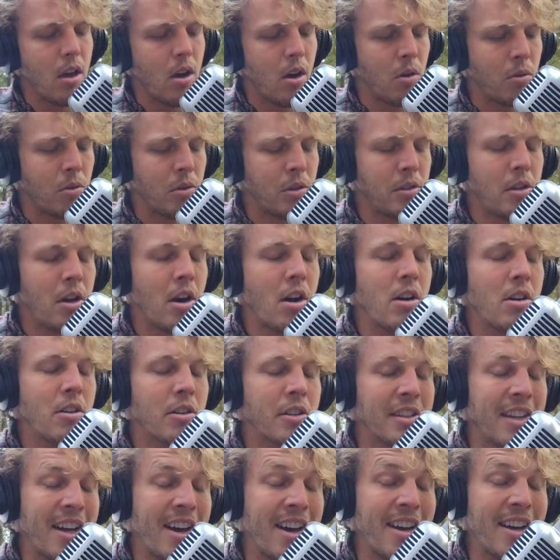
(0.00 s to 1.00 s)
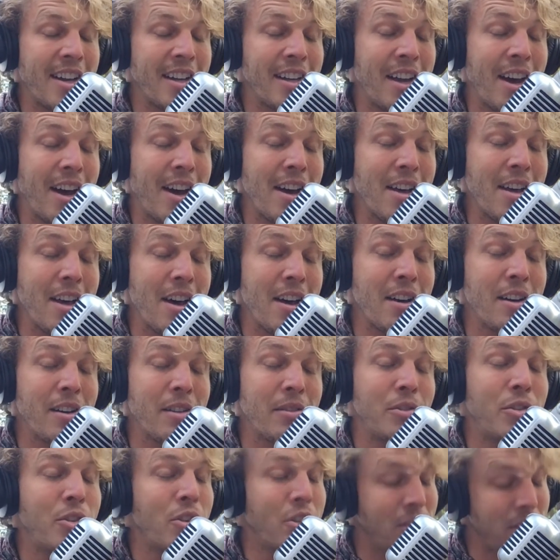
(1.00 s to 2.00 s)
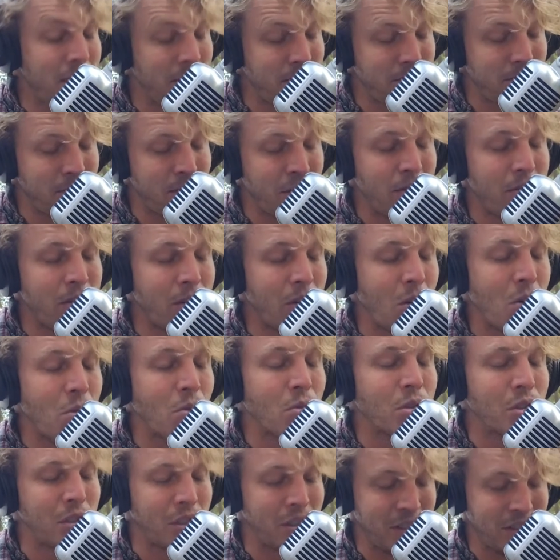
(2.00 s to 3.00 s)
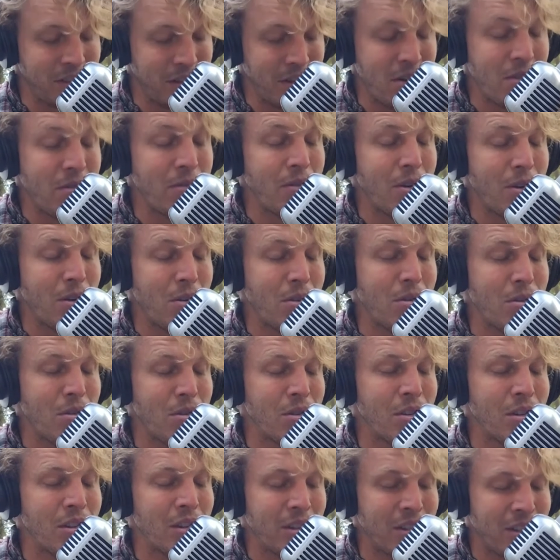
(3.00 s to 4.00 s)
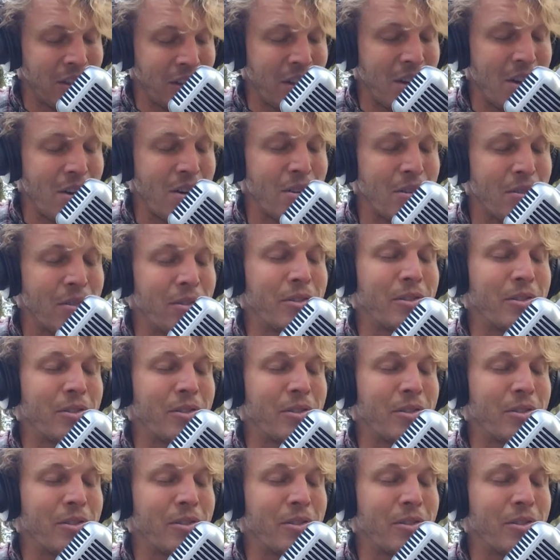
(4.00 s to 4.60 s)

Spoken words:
On a dark night I have dreamed of an ocean of your love,